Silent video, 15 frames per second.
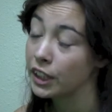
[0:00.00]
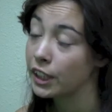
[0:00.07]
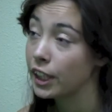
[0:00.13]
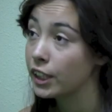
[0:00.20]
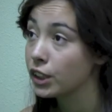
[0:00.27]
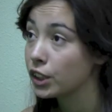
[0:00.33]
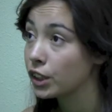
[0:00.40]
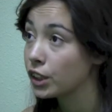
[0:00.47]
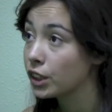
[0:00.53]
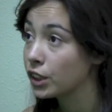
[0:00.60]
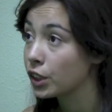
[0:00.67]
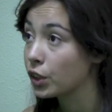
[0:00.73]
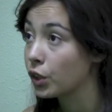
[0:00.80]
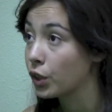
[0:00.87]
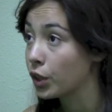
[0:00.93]
teenagers
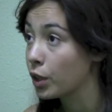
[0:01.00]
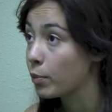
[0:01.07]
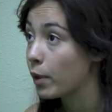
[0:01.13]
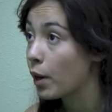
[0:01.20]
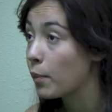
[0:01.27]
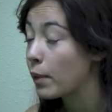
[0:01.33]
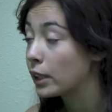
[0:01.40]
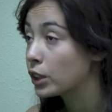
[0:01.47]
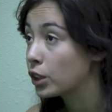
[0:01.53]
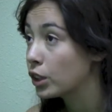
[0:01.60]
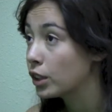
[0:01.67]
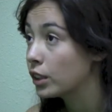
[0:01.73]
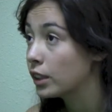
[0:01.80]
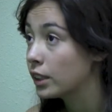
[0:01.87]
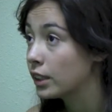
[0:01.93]
to learn about mental
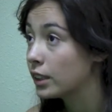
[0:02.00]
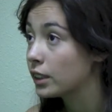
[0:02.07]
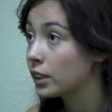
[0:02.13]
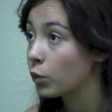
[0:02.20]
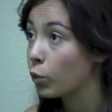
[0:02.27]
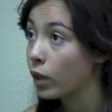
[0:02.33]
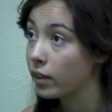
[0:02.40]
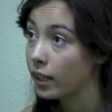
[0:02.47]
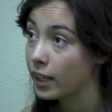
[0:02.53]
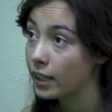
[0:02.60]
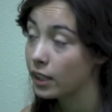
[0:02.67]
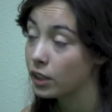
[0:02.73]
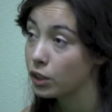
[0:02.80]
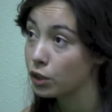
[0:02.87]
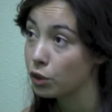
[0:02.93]
illnesses and what they
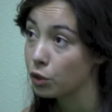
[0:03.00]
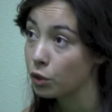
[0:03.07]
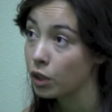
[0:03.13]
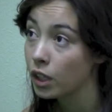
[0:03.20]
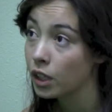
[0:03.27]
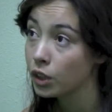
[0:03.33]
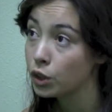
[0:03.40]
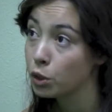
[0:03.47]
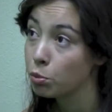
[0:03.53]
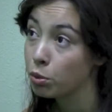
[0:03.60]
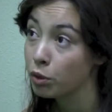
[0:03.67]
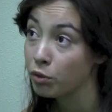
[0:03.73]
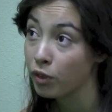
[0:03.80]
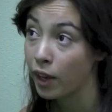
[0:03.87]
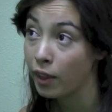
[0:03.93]
can do to
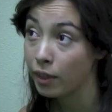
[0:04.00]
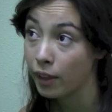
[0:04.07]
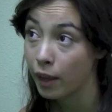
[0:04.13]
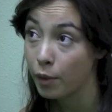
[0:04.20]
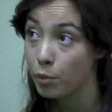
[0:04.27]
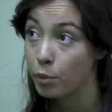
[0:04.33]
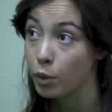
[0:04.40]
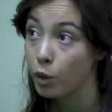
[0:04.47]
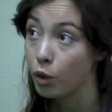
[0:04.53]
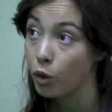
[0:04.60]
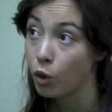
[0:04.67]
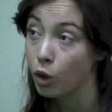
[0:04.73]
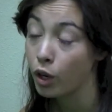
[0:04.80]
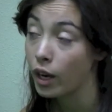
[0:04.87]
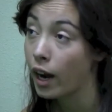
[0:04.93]
prevent them
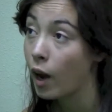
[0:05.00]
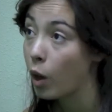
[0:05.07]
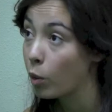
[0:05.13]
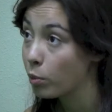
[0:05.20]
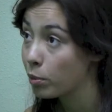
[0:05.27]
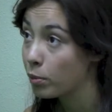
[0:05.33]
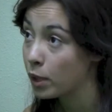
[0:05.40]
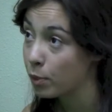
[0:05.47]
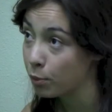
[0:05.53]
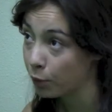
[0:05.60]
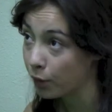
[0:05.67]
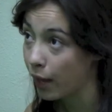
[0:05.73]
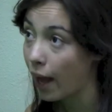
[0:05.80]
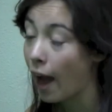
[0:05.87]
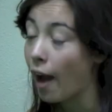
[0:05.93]
or help
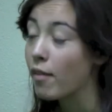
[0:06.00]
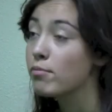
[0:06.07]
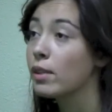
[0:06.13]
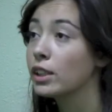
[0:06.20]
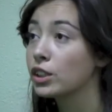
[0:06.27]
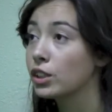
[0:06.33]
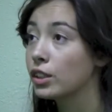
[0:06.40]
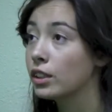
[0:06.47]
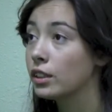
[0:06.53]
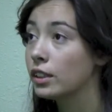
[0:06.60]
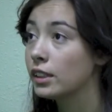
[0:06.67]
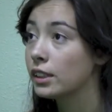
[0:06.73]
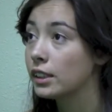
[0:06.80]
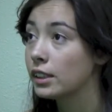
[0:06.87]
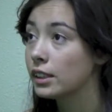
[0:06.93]
people that have mental
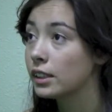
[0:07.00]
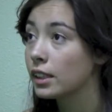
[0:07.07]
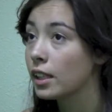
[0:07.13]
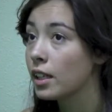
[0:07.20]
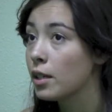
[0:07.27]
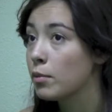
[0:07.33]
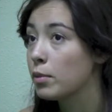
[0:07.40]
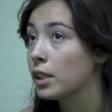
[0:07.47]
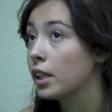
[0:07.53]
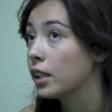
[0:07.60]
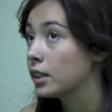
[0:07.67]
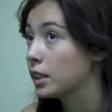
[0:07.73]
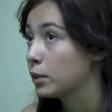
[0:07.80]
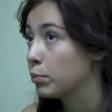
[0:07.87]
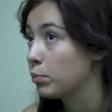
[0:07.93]
illnesses,
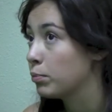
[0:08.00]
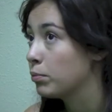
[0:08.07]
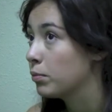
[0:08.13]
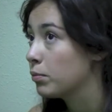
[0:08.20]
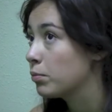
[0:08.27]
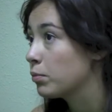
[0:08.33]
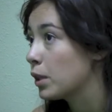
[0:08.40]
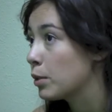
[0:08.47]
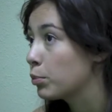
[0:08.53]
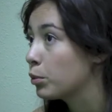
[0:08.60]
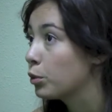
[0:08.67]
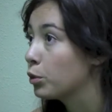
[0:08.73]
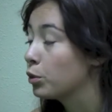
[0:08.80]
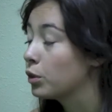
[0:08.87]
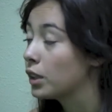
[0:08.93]
because
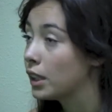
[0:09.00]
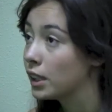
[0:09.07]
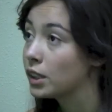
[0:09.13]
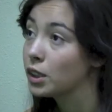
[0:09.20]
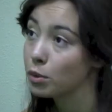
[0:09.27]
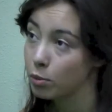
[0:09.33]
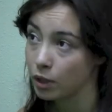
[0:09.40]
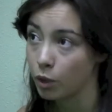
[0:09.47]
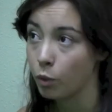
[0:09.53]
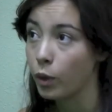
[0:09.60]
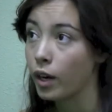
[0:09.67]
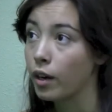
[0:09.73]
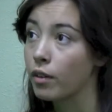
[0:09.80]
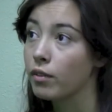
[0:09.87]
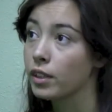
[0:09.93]
people need to be
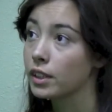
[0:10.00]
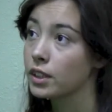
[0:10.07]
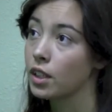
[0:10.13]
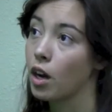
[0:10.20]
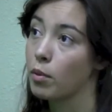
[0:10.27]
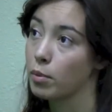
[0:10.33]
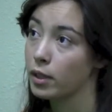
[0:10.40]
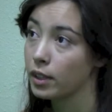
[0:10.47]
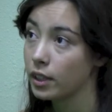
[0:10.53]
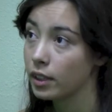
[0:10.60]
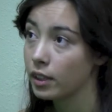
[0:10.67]
aware of this topic.